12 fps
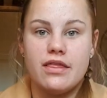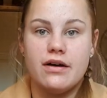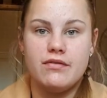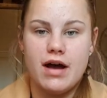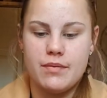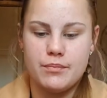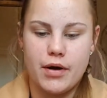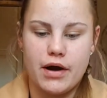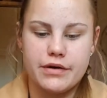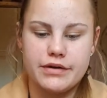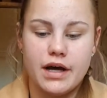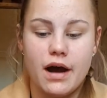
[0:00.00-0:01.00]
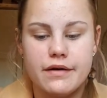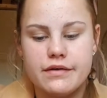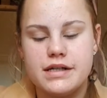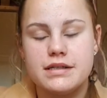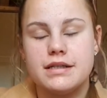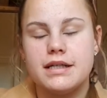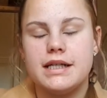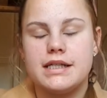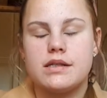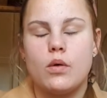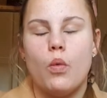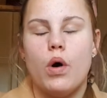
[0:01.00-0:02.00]
Vampire Diaries.
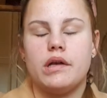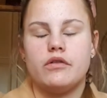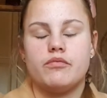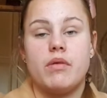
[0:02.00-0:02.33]
It's one of